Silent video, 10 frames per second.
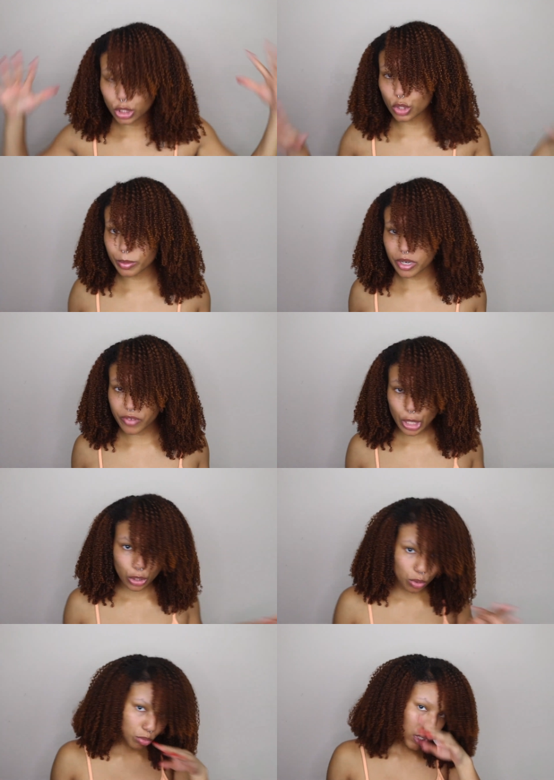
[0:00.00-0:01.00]
a little bit of
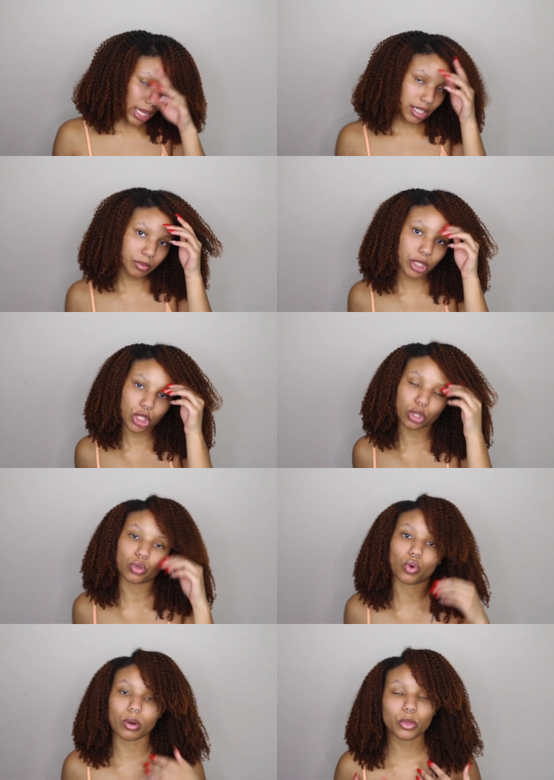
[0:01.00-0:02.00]
volume, not as much as
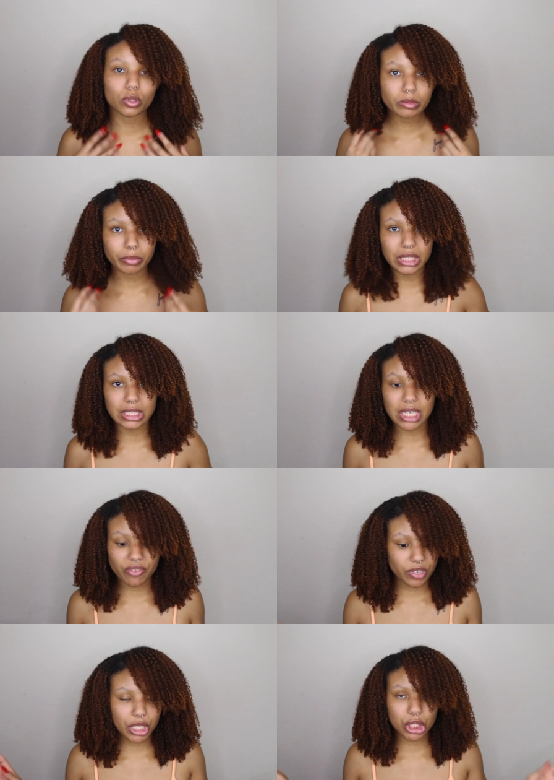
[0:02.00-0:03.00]
normal, but the
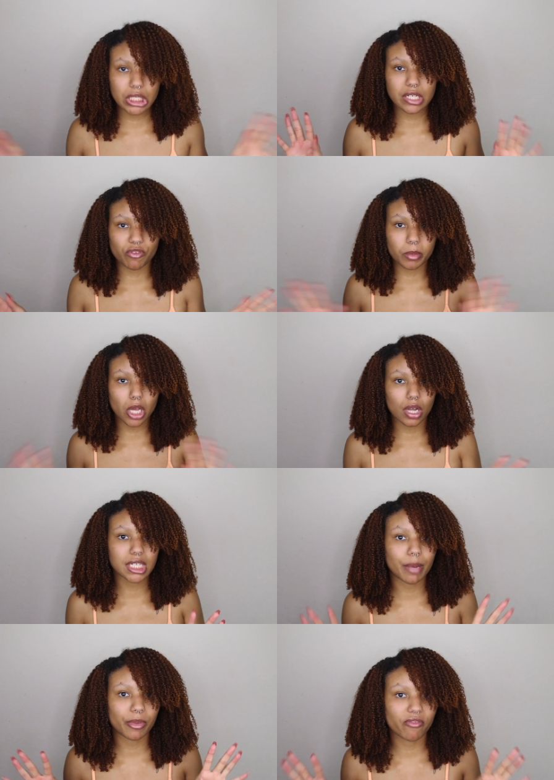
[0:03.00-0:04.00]
definition is giving me all
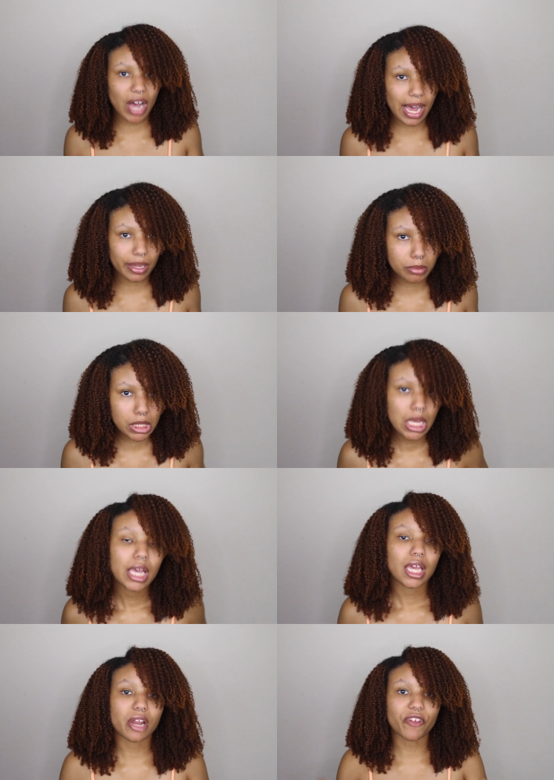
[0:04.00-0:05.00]
type of vibes
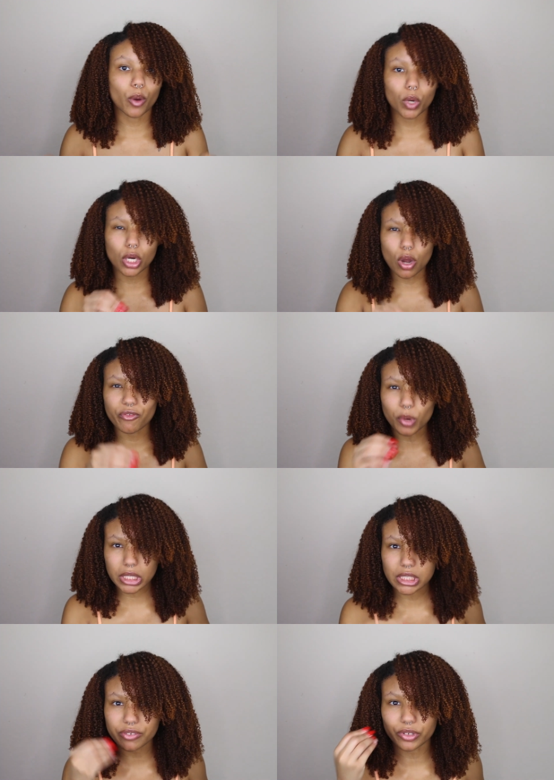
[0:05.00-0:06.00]
and if I want to go for
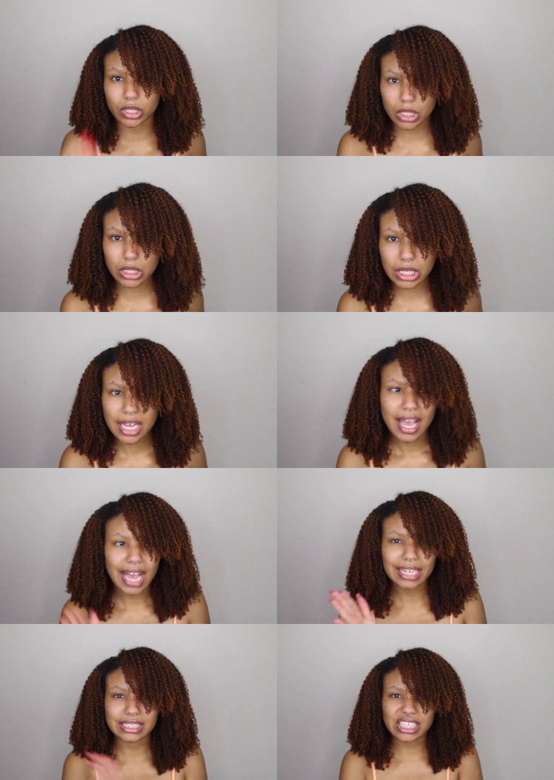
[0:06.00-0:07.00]
a different look,
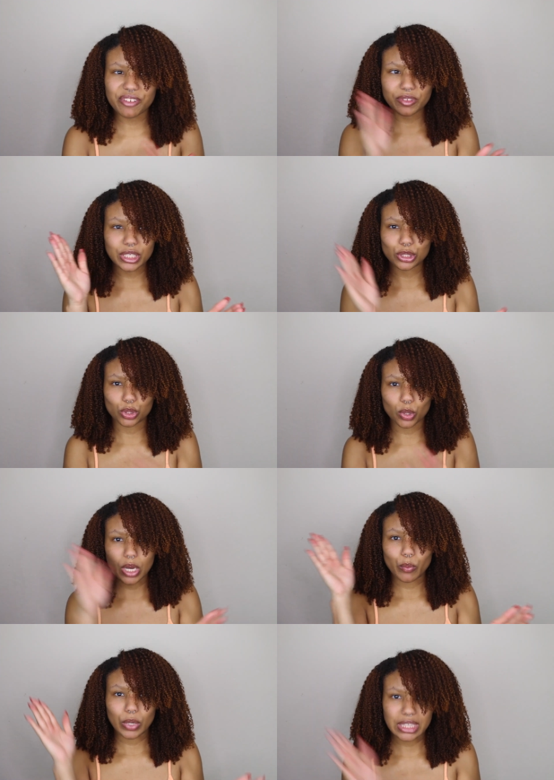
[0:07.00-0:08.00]
I can definitely do
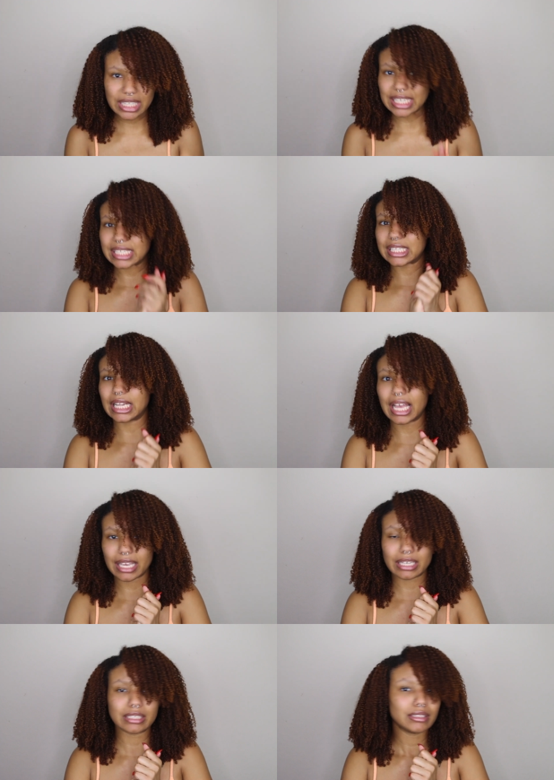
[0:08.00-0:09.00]
it with this.
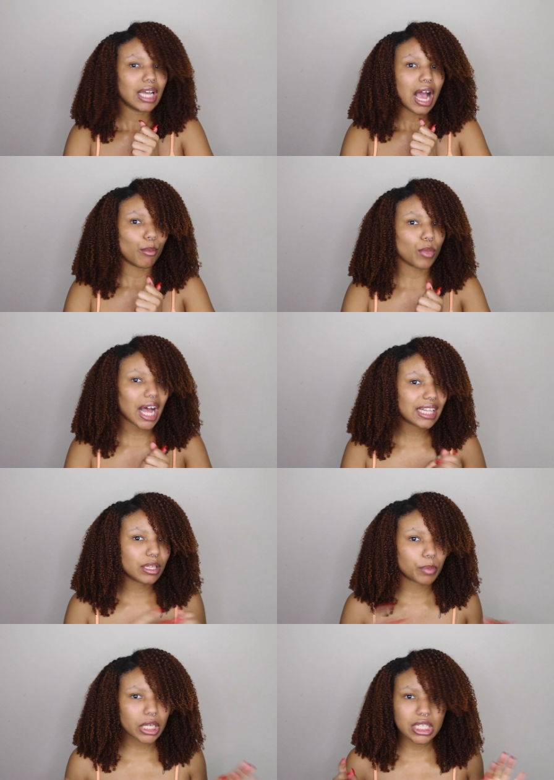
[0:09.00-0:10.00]
Like, I'm not
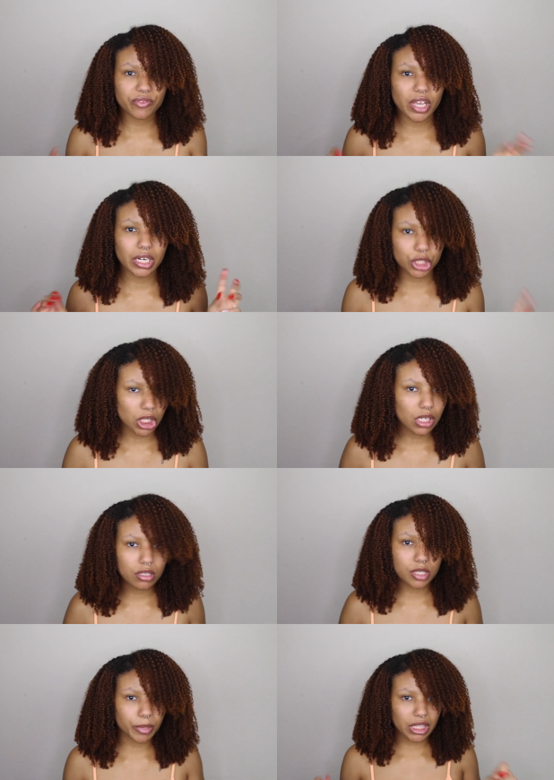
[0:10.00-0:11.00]
the biggest fan of
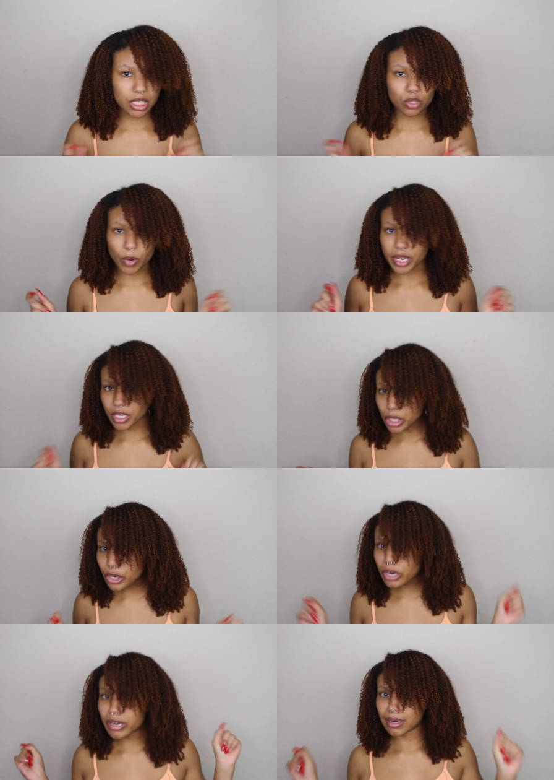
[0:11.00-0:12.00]
gels, but this right
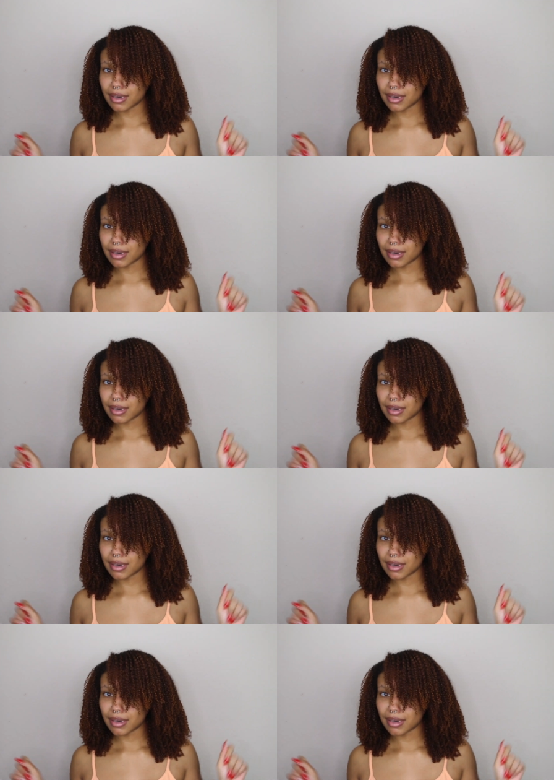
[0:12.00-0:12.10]
here,